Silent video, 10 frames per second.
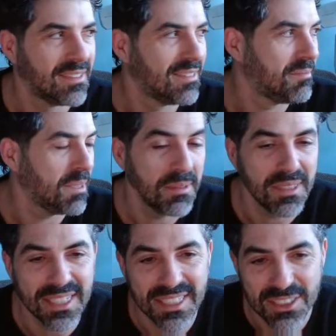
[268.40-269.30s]
Maybe
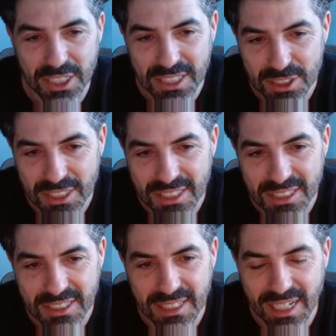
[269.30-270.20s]
like change
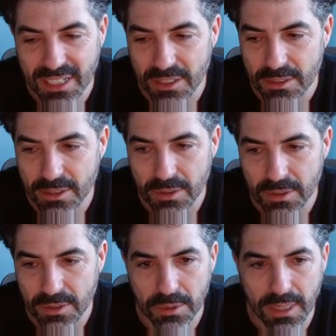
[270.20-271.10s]
anger
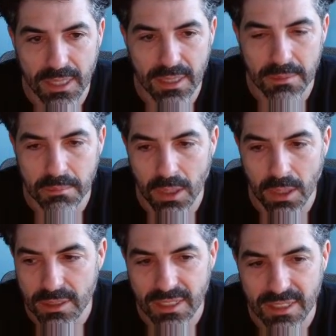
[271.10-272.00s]
to
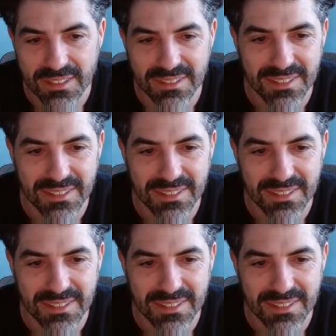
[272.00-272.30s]
malding.